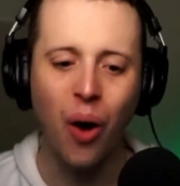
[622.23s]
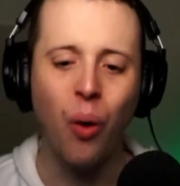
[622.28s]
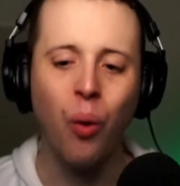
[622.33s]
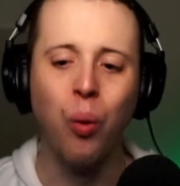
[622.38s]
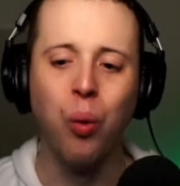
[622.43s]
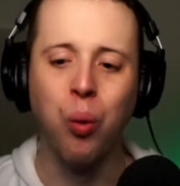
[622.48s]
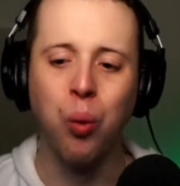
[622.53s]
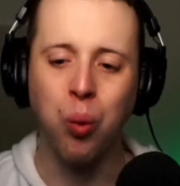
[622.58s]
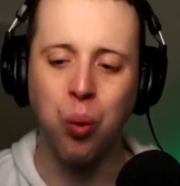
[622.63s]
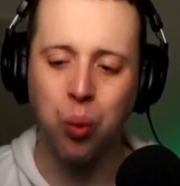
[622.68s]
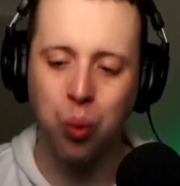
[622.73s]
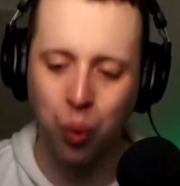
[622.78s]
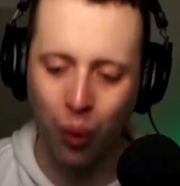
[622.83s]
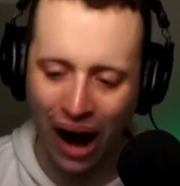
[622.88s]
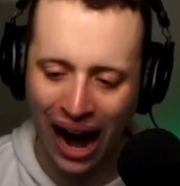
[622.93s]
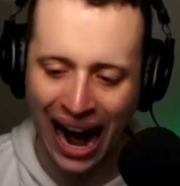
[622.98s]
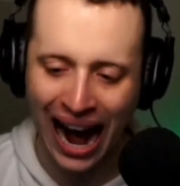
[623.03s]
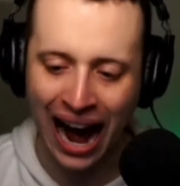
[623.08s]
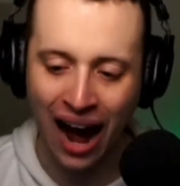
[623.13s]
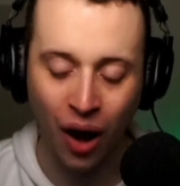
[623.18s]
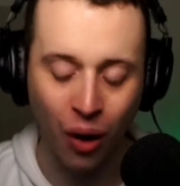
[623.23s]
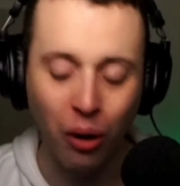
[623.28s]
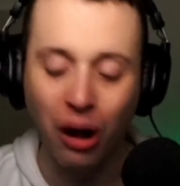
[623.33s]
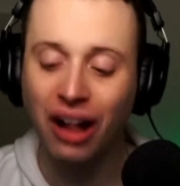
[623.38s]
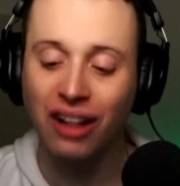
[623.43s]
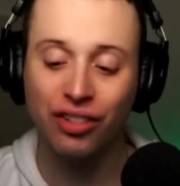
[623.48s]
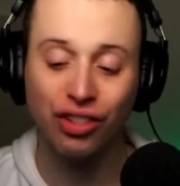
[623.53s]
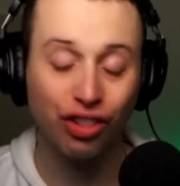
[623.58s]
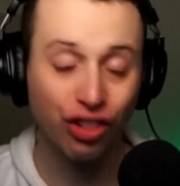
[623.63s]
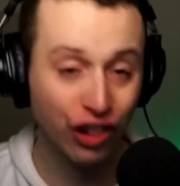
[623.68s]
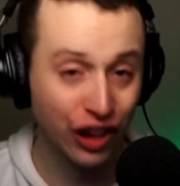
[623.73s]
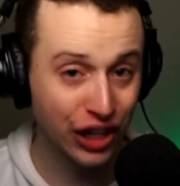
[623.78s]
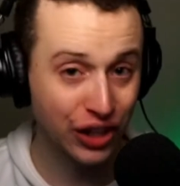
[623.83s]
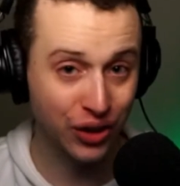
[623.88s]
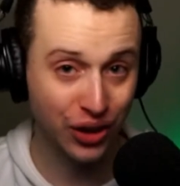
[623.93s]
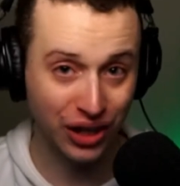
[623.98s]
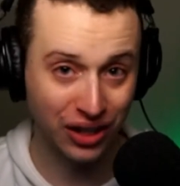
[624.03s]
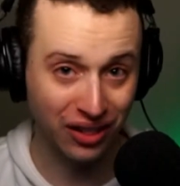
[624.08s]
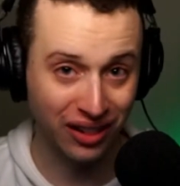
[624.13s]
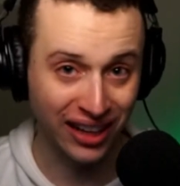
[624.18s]
Wow.
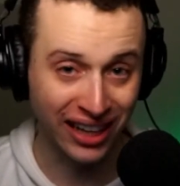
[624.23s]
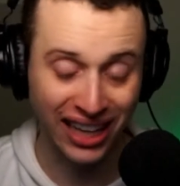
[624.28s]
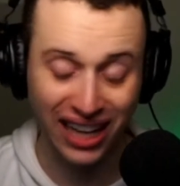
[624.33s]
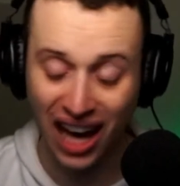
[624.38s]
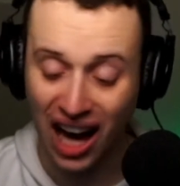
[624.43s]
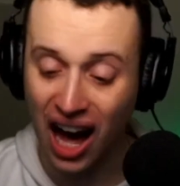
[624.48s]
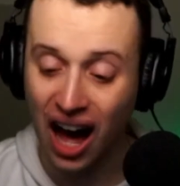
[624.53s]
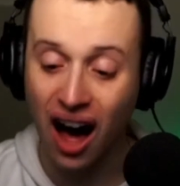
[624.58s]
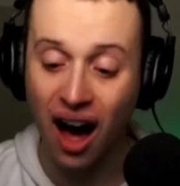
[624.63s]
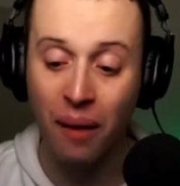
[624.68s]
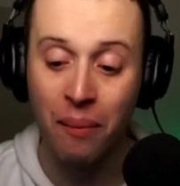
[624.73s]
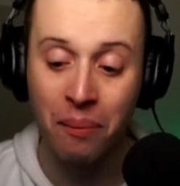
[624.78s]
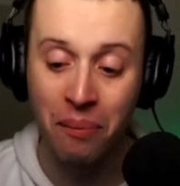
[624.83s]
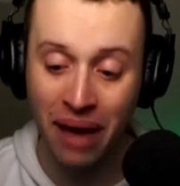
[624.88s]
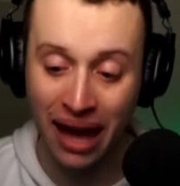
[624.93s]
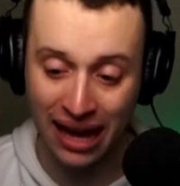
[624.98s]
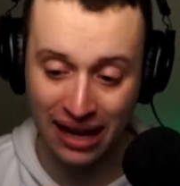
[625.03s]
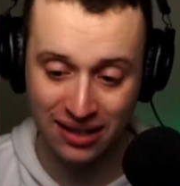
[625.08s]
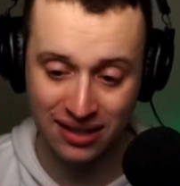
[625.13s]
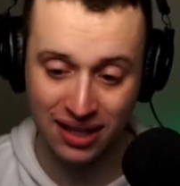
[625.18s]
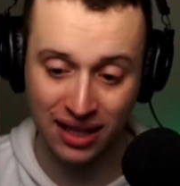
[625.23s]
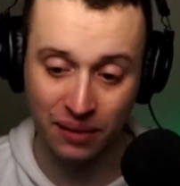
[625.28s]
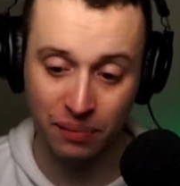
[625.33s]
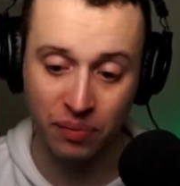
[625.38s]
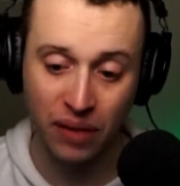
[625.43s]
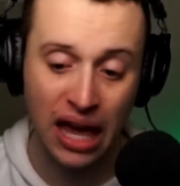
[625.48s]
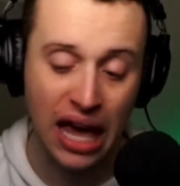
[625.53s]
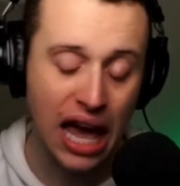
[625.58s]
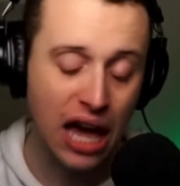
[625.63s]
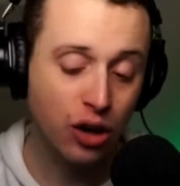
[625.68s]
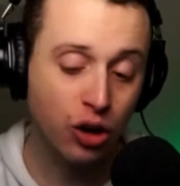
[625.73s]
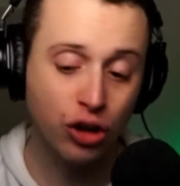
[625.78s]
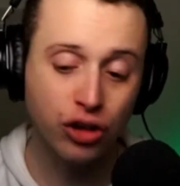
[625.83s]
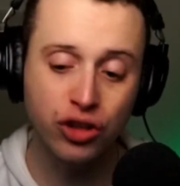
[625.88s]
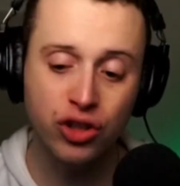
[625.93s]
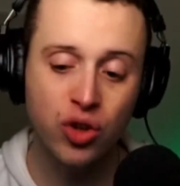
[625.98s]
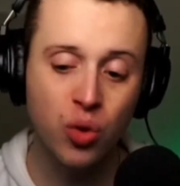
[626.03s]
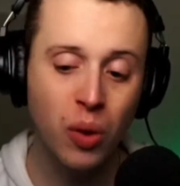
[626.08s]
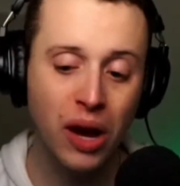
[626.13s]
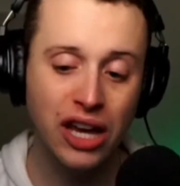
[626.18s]
Lyrically, amazing. And
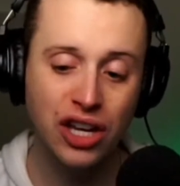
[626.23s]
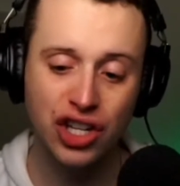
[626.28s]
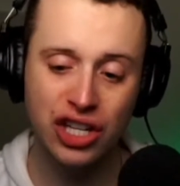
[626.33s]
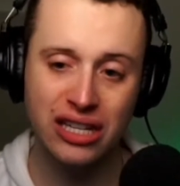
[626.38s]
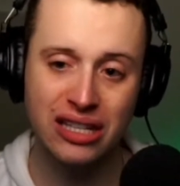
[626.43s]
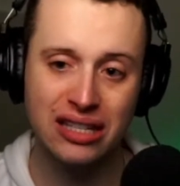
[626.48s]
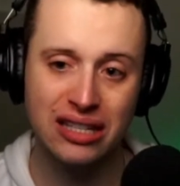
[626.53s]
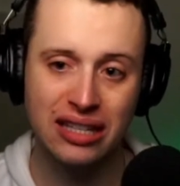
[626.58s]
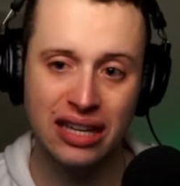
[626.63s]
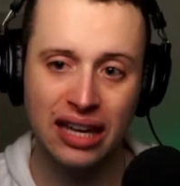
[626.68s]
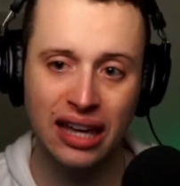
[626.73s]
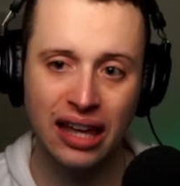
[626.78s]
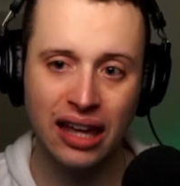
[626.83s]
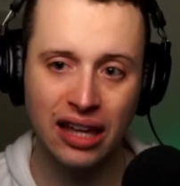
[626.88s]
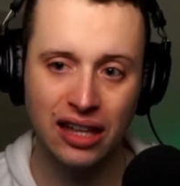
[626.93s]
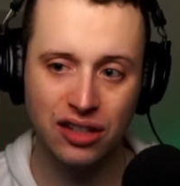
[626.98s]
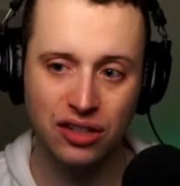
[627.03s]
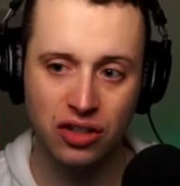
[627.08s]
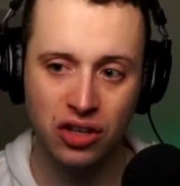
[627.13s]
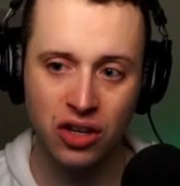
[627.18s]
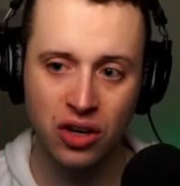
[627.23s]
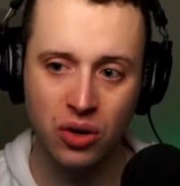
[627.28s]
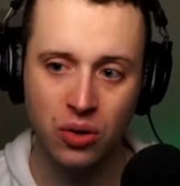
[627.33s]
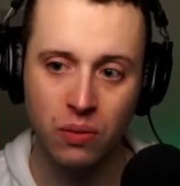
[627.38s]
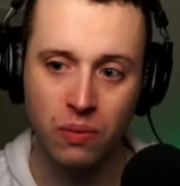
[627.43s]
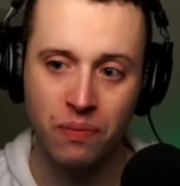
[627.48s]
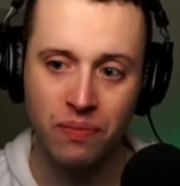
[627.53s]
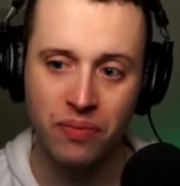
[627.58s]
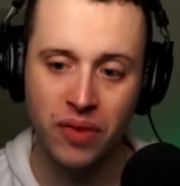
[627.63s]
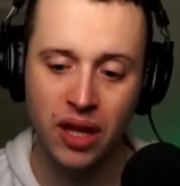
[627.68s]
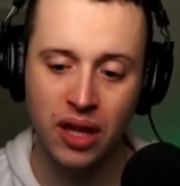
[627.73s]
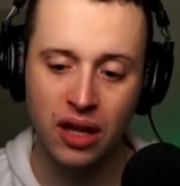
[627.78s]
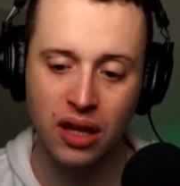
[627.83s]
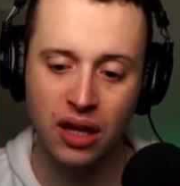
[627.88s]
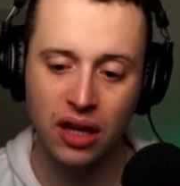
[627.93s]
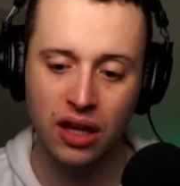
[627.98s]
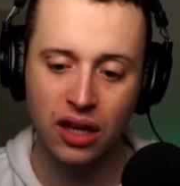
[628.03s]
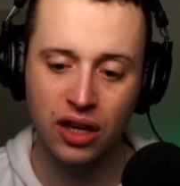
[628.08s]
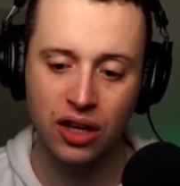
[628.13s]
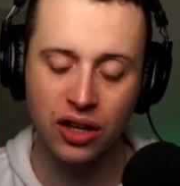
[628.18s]
also the way she's singing it too.
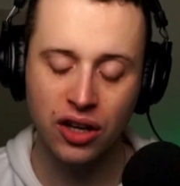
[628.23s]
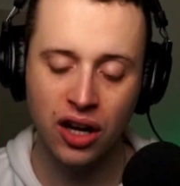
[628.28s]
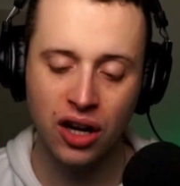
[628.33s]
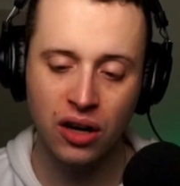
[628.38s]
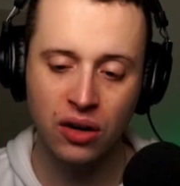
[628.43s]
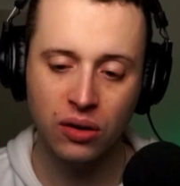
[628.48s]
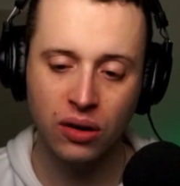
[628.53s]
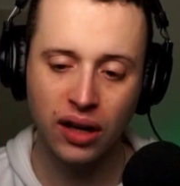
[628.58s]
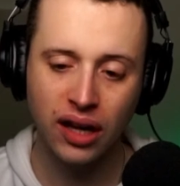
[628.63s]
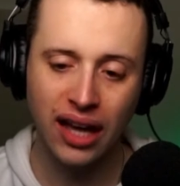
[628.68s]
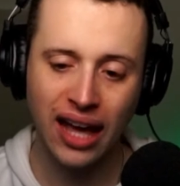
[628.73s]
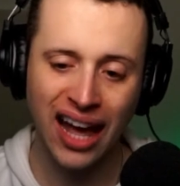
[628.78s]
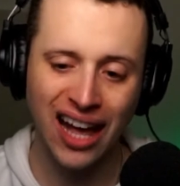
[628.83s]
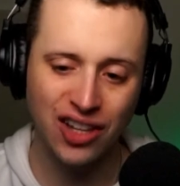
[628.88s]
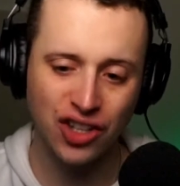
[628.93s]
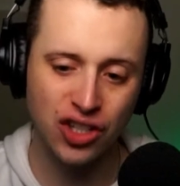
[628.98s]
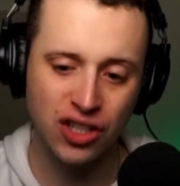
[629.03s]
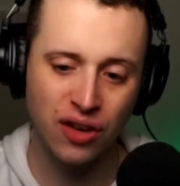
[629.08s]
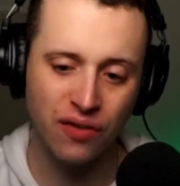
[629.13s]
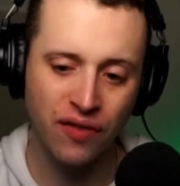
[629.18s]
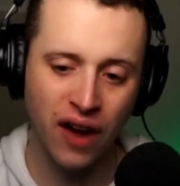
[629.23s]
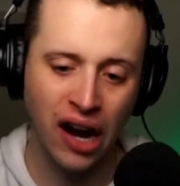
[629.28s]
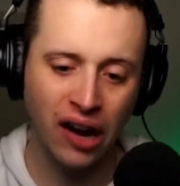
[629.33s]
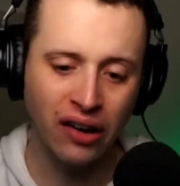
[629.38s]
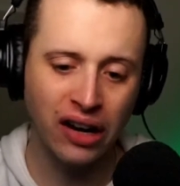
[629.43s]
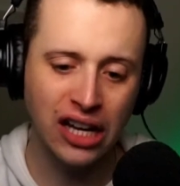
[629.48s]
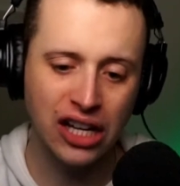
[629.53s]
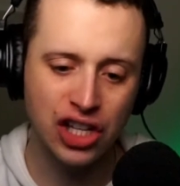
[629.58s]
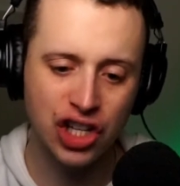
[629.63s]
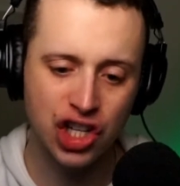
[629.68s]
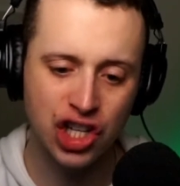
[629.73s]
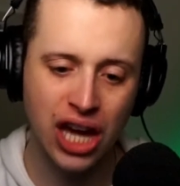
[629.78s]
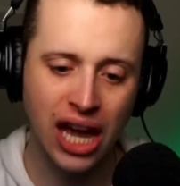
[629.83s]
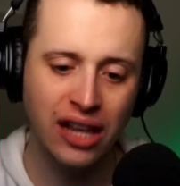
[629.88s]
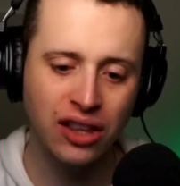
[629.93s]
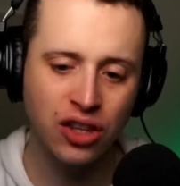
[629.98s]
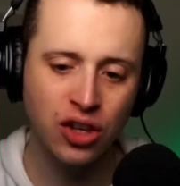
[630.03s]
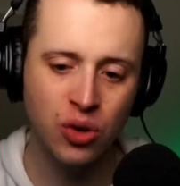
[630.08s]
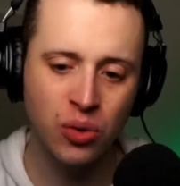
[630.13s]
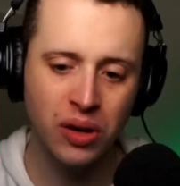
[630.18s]
You know, it's just a very
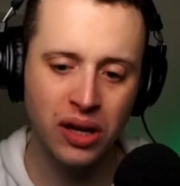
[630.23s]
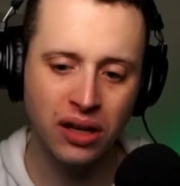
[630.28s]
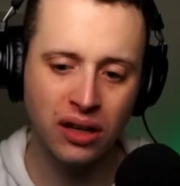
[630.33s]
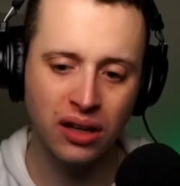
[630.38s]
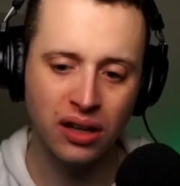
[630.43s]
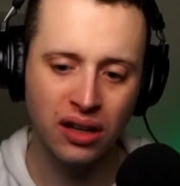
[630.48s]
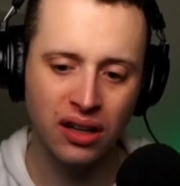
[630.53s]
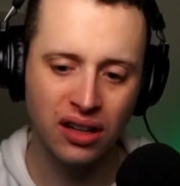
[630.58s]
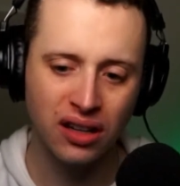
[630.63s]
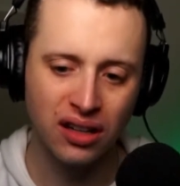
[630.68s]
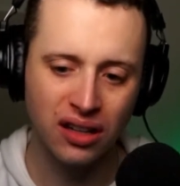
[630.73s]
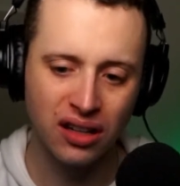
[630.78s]
genuine